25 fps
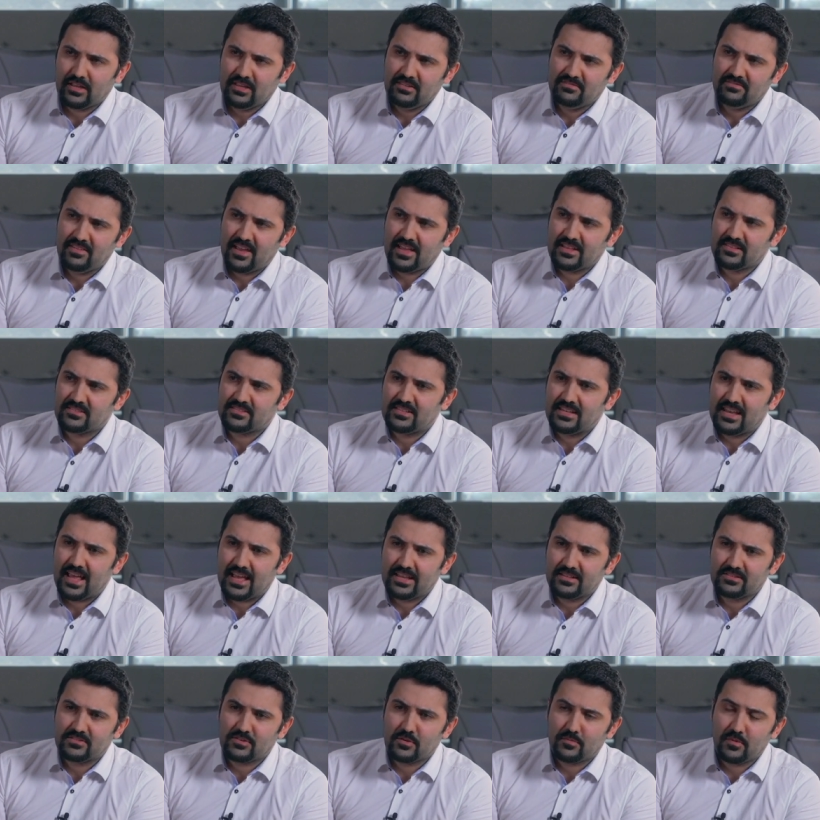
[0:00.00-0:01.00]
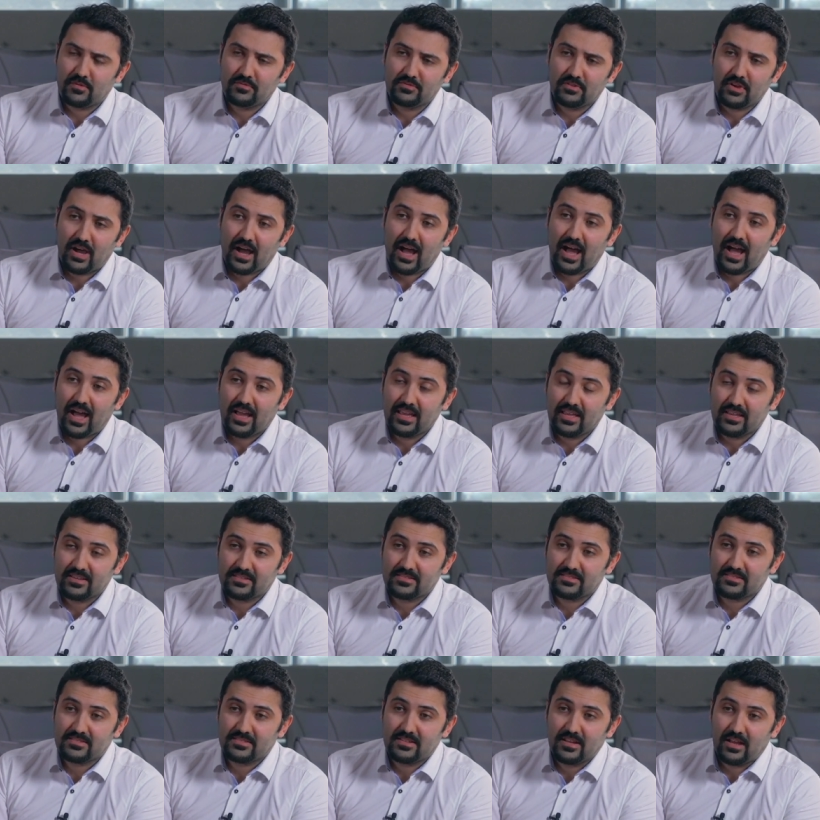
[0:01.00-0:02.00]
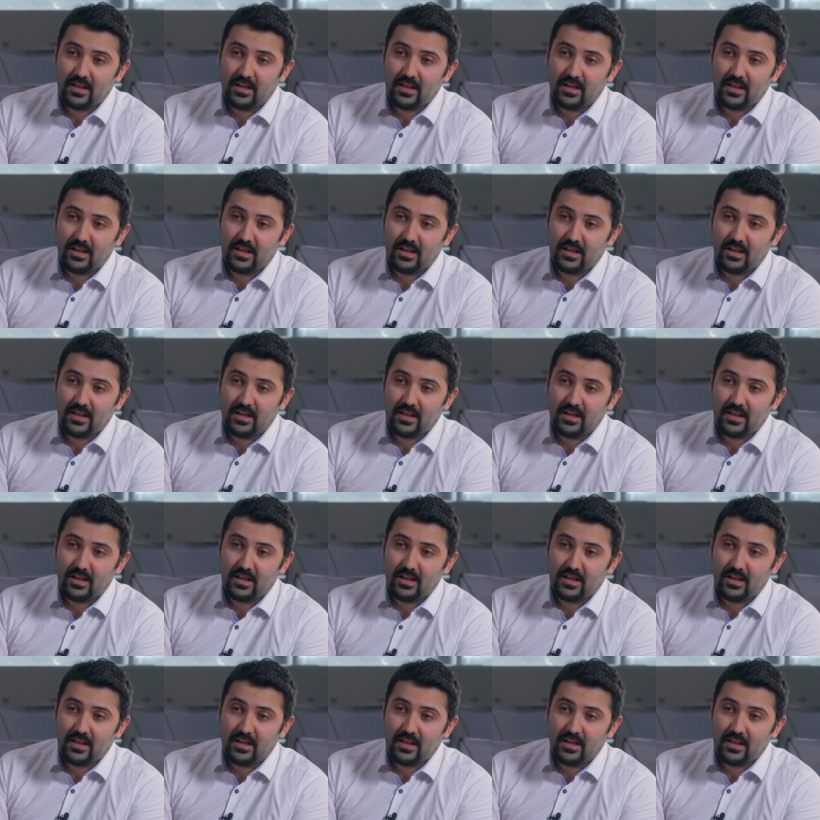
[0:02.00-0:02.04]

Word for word: events led some of the highest